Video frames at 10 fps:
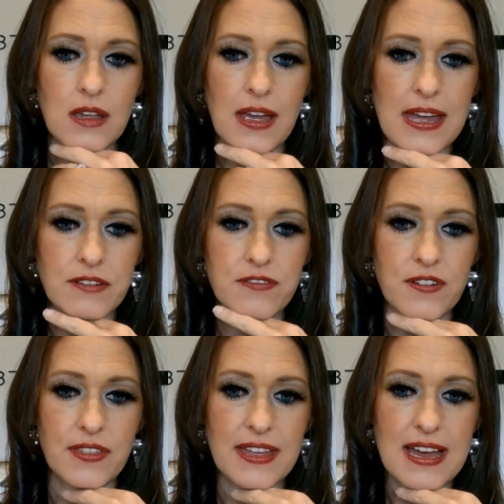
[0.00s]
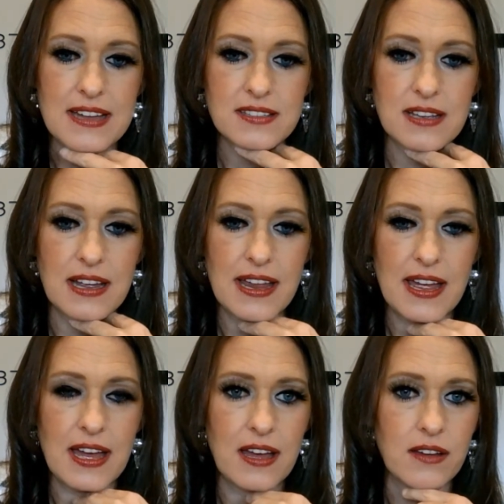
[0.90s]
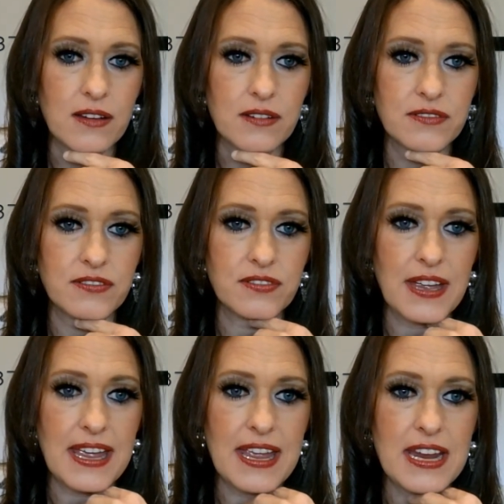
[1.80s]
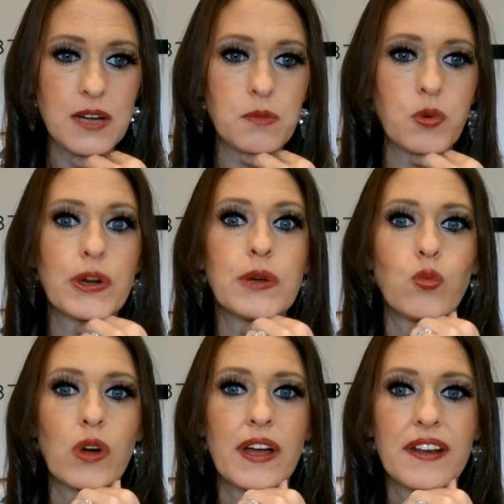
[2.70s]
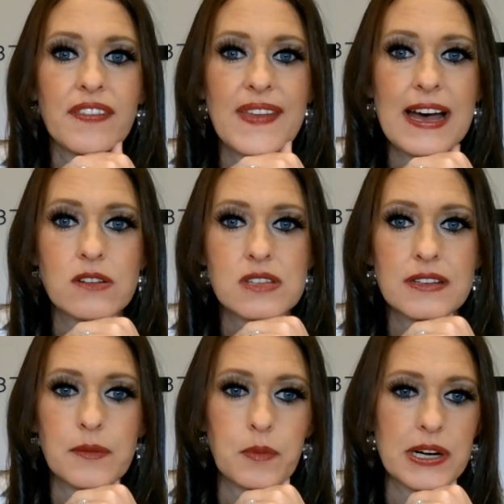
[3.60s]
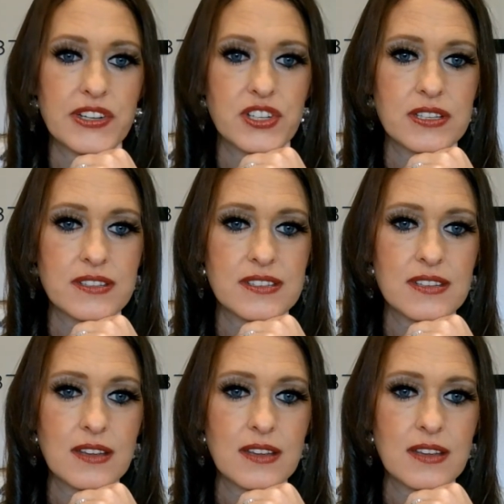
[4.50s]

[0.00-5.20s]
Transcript: And for that, I have 8.1 thousand impressions,